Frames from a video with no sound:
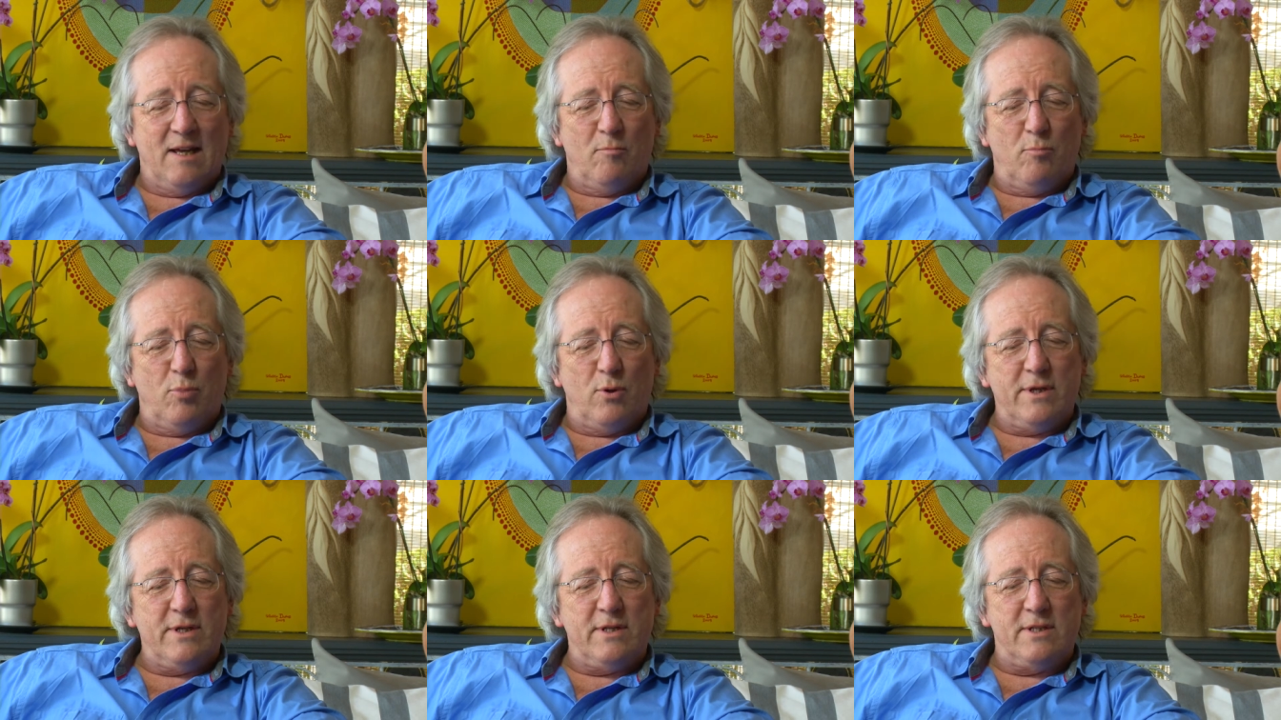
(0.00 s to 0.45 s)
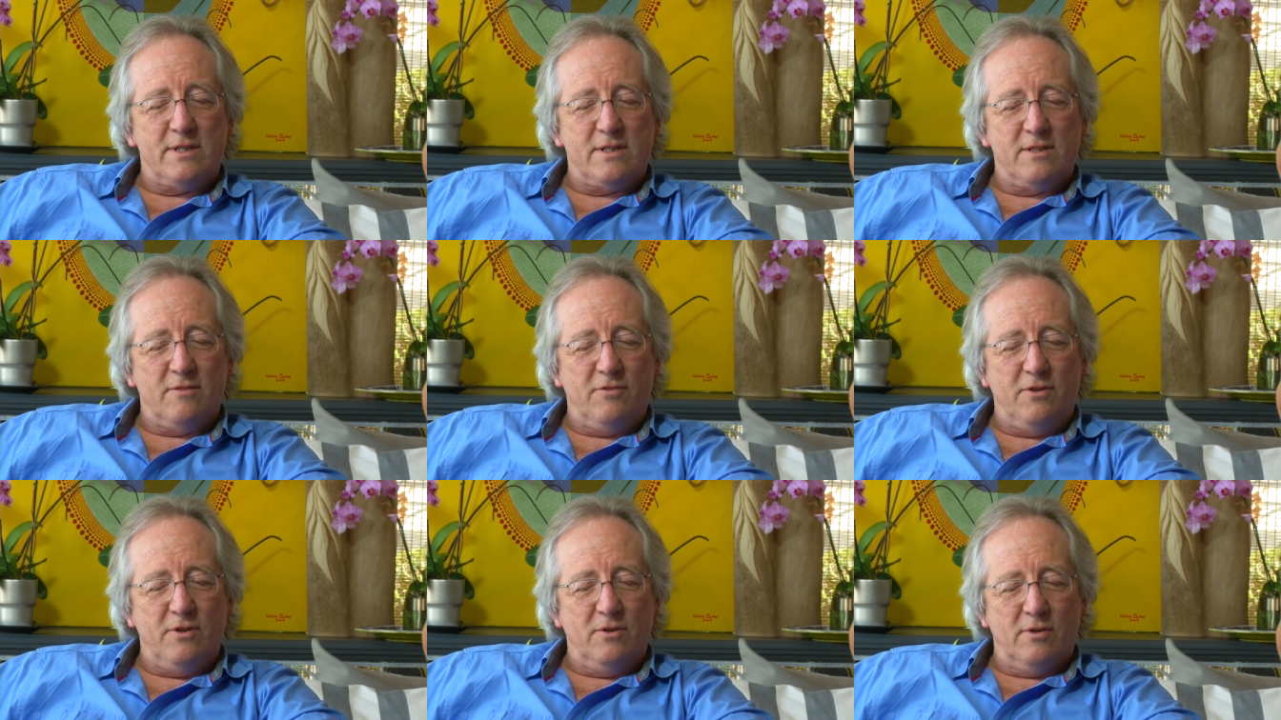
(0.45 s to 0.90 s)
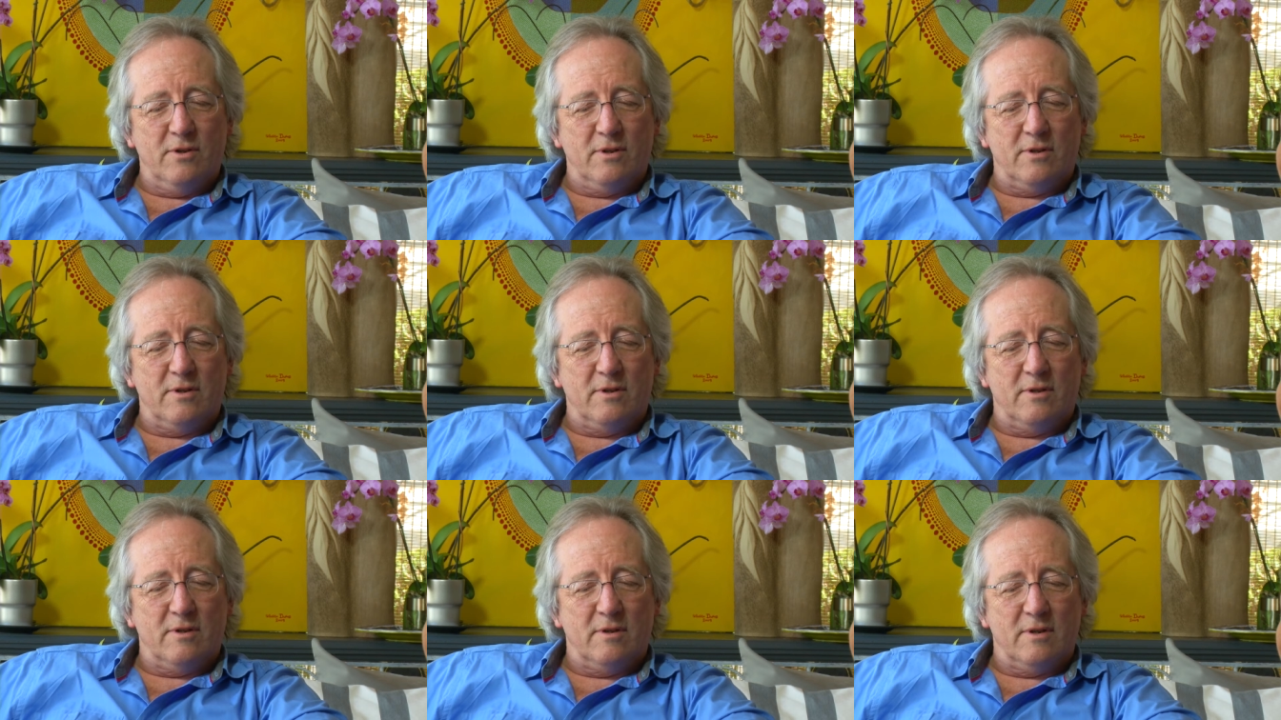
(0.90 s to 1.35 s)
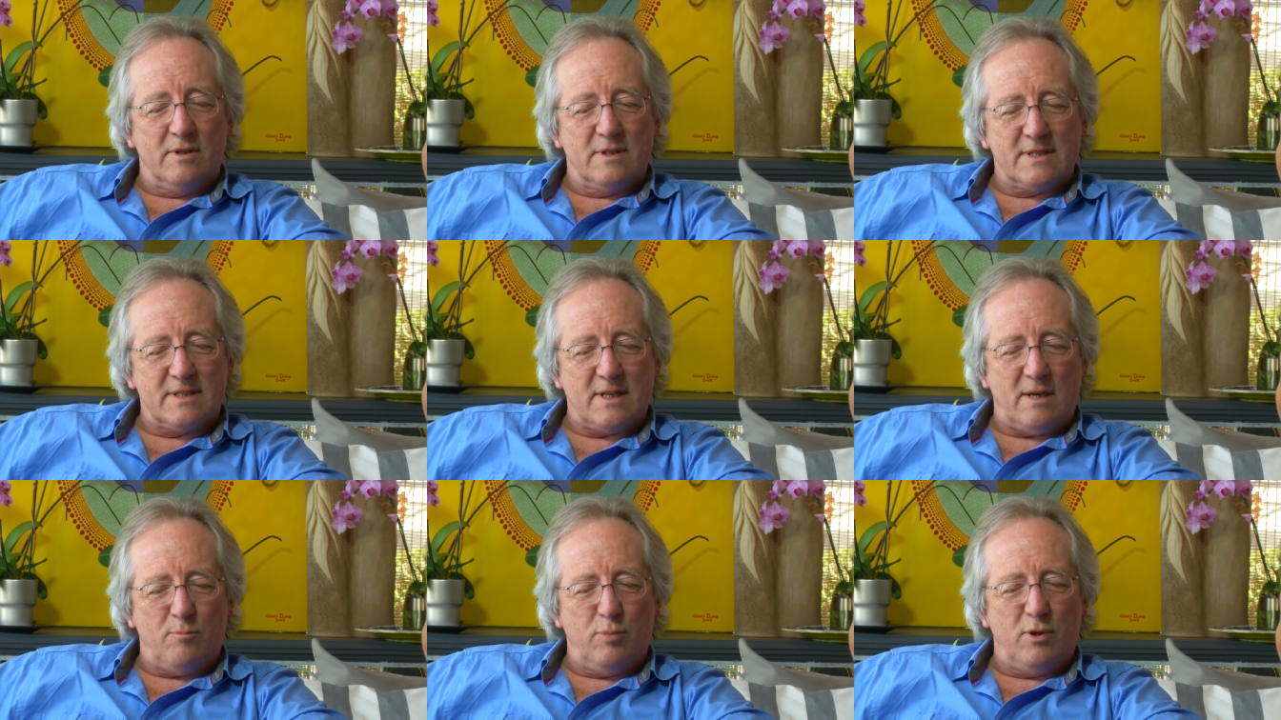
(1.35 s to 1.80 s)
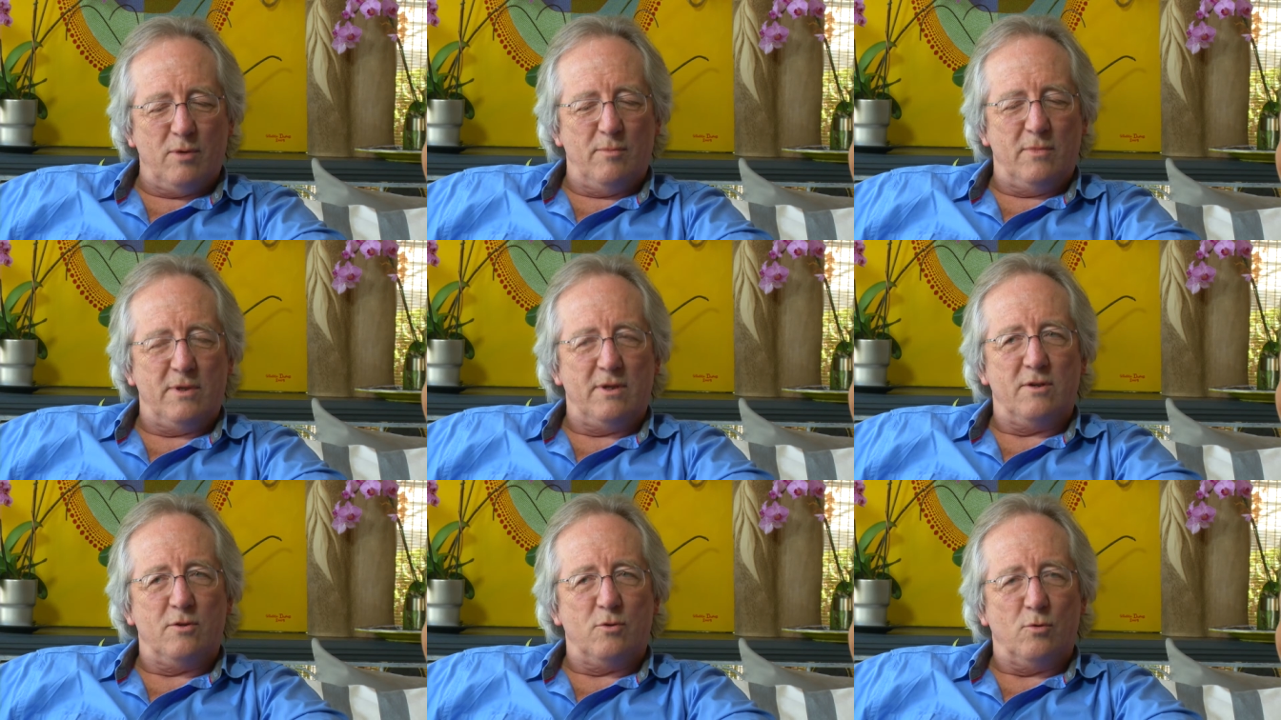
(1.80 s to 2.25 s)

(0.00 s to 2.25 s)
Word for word: Point is, if you can supplement